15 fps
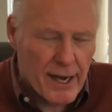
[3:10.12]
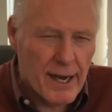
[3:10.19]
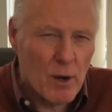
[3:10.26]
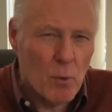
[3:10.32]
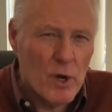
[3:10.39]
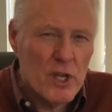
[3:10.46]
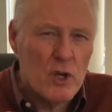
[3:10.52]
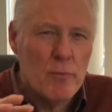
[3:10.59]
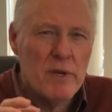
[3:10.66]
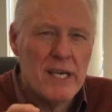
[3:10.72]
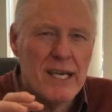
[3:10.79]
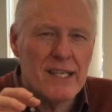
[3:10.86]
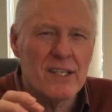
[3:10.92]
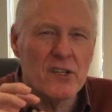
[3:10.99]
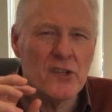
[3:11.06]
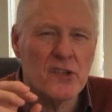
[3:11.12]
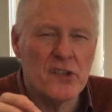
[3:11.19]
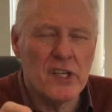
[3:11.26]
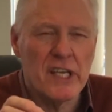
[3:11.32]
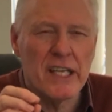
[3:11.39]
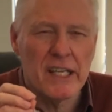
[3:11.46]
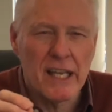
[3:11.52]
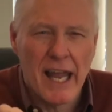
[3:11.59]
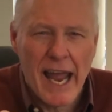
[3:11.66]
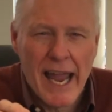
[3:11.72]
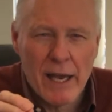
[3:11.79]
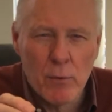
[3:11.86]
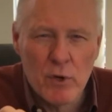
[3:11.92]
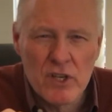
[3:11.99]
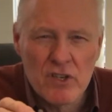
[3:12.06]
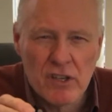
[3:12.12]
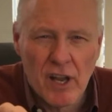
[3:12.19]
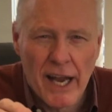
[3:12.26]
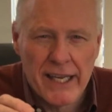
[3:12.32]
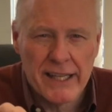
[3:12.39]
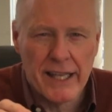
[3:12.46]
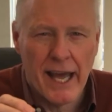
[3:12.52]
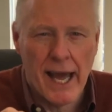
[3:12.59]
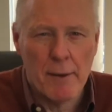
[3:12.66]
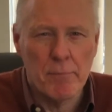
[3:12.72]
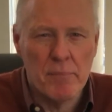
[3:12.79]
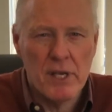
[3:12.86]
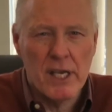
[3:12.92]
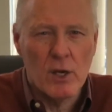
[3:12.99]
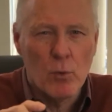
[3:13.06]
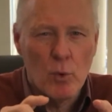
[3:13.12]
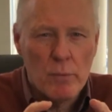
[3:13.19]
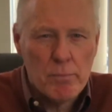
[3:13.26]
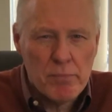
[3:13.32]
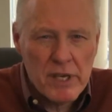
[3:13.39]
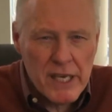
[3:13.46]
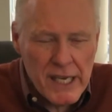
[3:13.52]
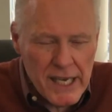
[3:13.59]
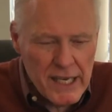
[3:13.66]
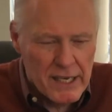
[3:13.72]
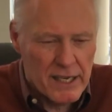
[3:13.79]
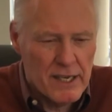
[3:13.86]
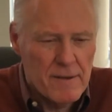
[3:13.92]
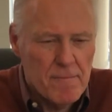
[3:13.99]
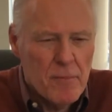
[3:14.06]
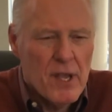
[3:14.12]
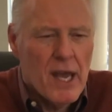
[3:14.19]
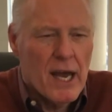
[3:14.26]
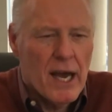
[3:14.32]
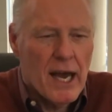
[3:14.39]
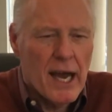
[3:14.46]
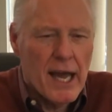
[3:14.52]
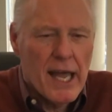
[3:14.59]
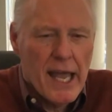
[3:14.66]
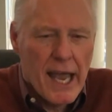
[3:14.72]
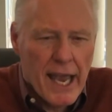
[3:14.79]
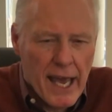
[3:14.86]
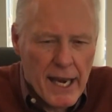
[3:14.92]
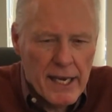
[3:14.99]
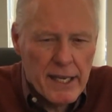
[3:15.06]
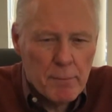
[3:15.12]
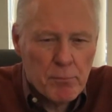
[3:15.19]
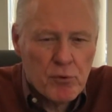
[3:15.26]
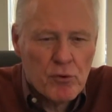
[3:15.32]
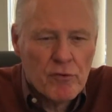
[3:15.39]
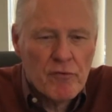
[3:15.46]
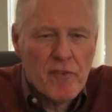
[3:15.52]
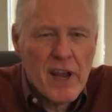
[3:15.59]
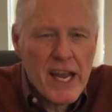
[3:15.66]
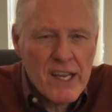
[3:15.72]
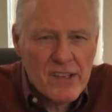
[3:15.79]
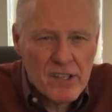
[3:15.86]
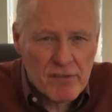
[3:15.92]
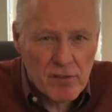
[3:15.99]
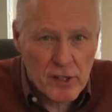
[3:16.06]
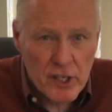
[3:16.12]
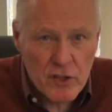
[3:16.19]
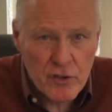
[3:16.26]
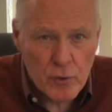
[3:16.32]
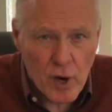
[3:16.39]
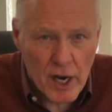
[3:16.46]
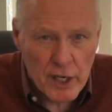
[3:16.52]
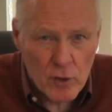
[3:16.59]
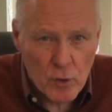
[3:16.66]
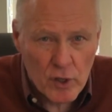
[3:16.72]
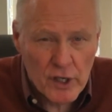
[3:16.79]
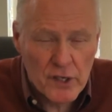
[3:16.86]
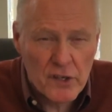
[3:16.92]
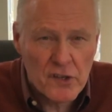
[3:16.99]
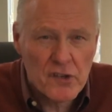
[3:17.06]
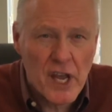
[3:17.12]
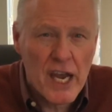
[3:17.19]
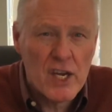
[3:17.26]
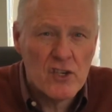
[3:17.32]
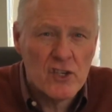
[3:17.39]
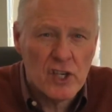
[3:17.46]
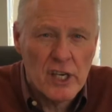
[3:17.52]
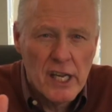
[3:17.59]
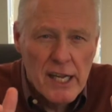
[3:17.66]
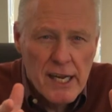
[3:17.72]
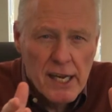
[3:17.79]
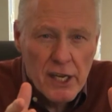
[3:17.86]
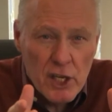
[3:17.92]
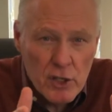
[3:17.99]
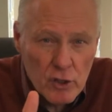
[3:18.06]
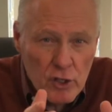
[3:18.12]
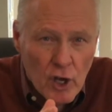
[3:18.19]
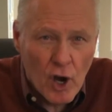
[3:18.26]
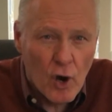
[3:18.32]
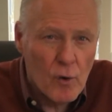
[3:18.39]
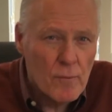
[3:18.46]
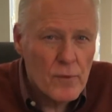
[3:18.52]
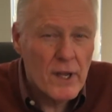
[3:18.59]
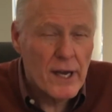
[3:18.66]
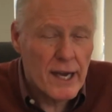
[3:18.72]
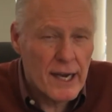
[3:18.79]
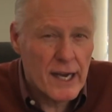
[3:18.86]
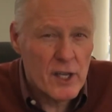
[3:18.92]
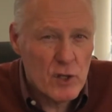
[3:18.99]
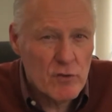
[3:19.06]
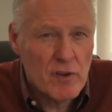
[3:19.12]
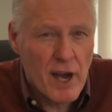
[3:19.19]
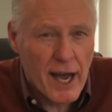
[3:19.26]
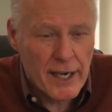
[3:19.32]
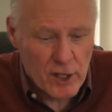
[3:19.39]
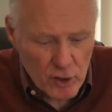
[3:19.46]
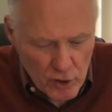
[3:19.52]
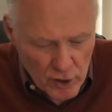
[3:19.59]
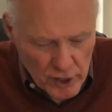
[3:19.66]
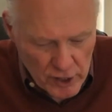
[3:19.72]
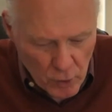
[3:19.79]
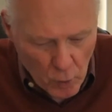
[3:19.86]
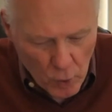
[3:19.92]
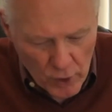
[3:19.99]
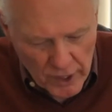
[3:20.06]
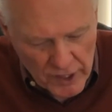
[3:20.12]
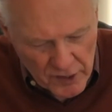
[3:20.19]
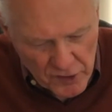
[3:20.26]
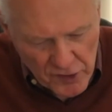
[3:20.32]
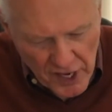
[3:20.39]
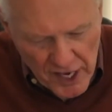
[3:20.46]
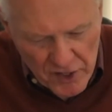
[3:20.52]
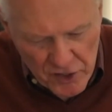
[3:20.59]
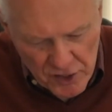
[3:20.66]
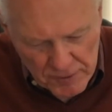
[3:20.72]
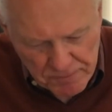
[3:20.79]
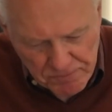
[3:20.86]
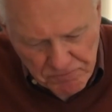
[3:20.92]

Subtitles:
When you begin to see language like that being repeated and pervasively throughout an organization, you've got a good organization.